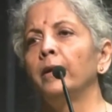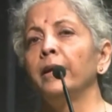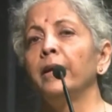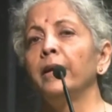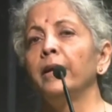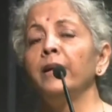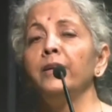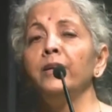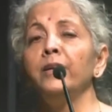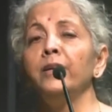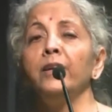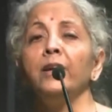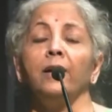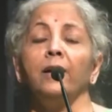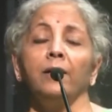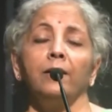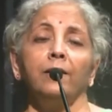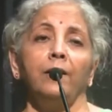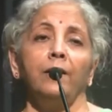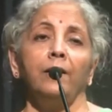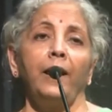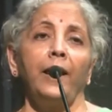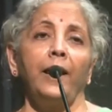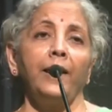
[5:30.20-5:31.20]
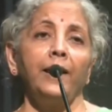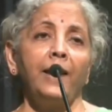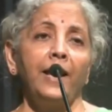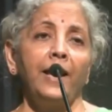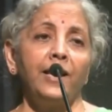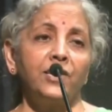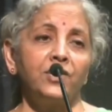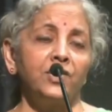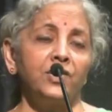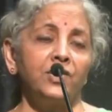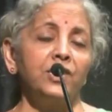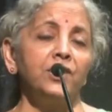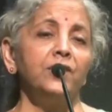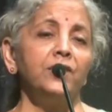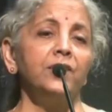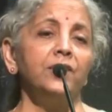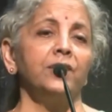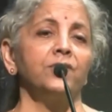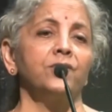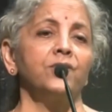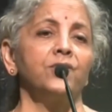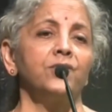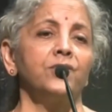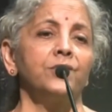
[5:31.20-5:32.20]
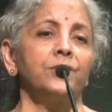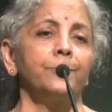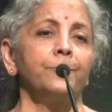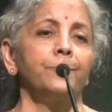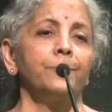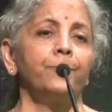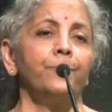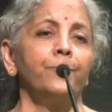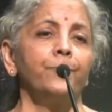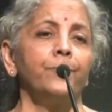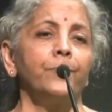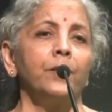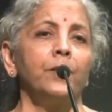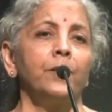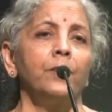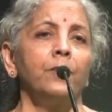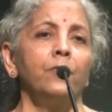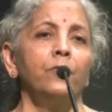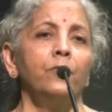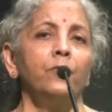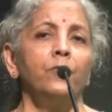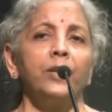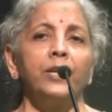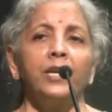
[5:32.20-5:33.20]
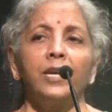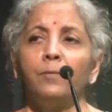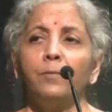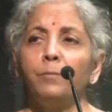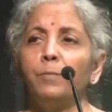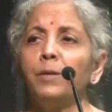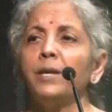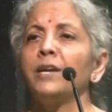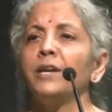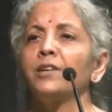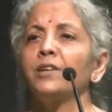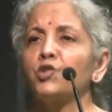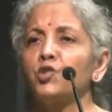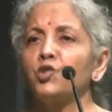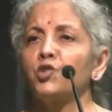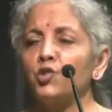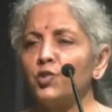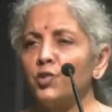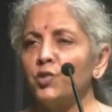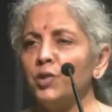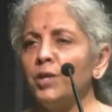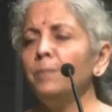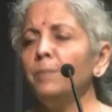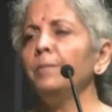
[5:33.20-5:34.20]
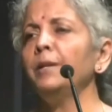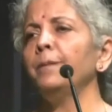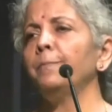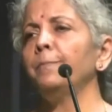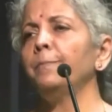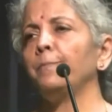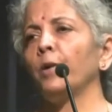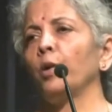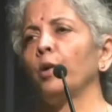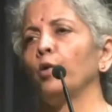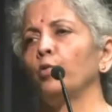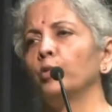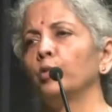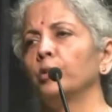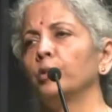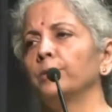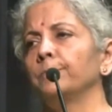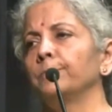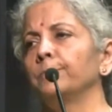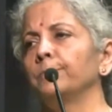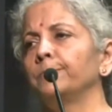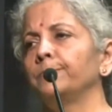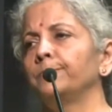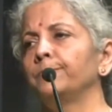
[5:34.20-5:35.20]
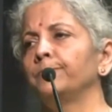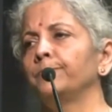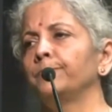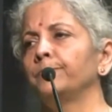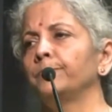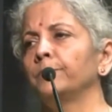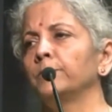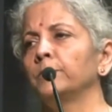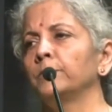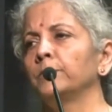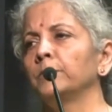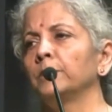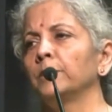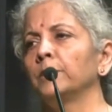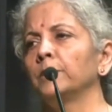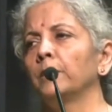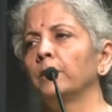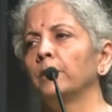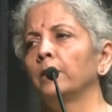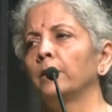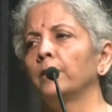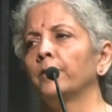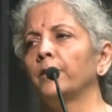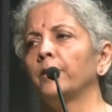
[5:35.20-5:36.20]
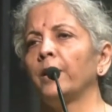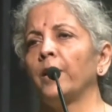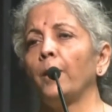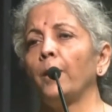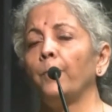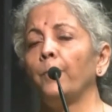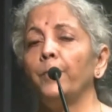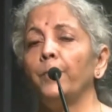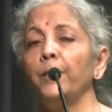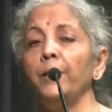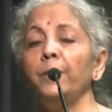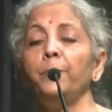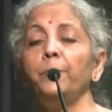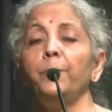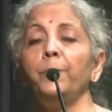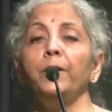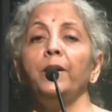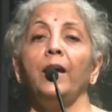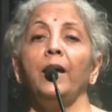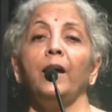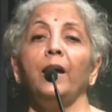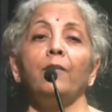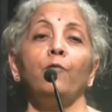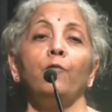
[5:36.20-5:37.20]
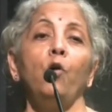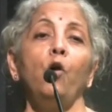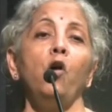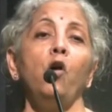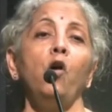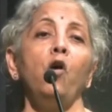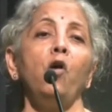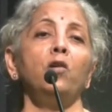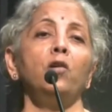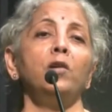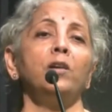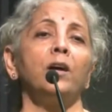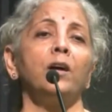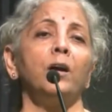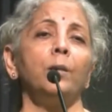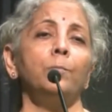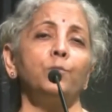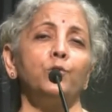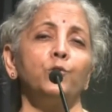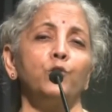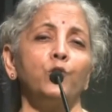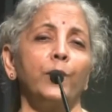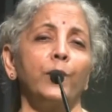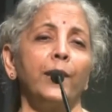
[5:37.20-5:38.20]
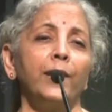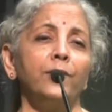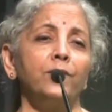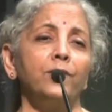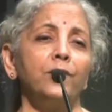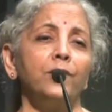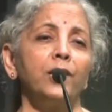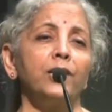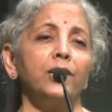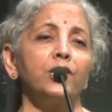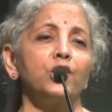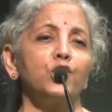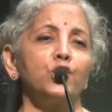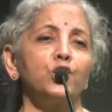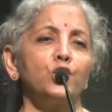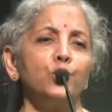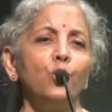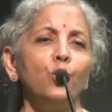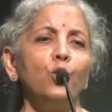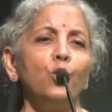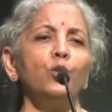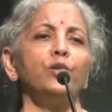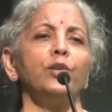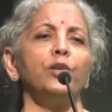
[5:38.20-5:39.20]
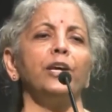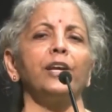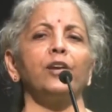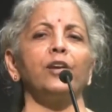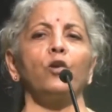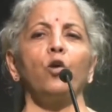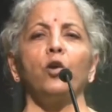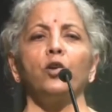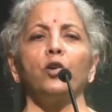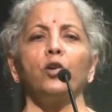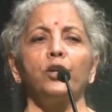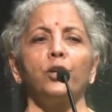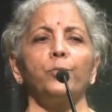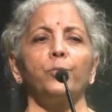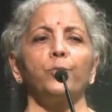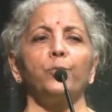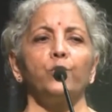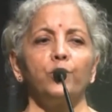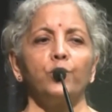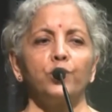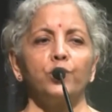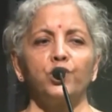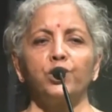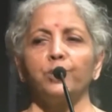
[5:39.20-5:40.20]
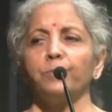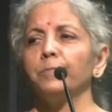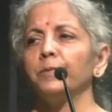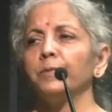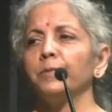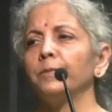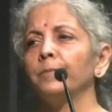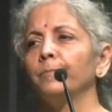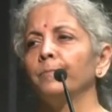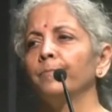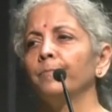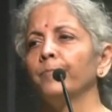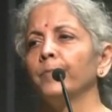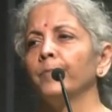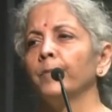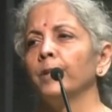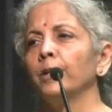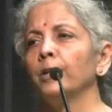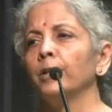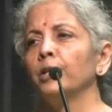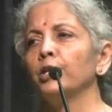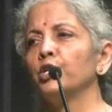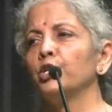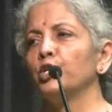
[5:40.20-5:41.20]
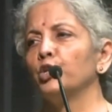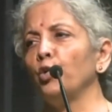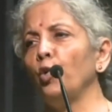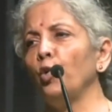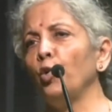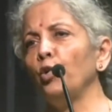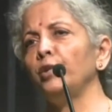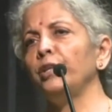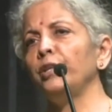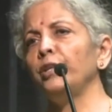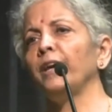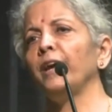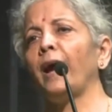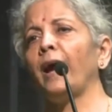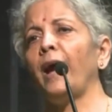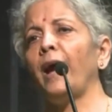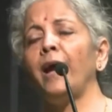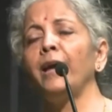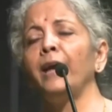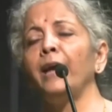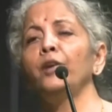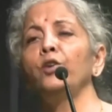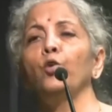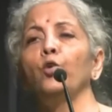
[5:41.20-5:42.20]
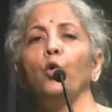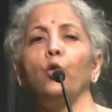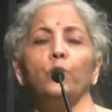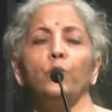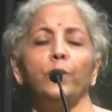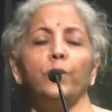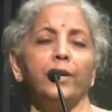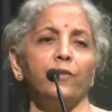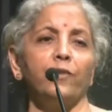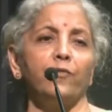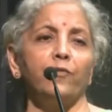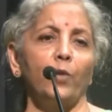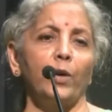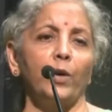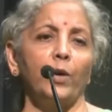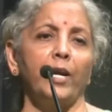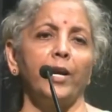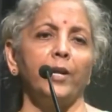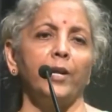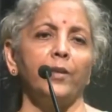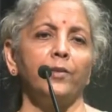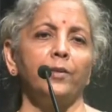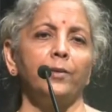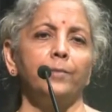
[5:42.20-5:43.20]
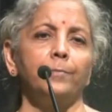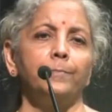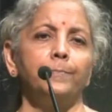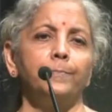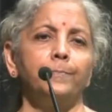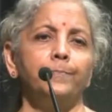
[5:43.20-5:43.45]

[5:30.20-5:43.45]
India and as Indians, we can be extremely proud that our people have all come together and showed their entrepreneurship, showed their hand-holding one another.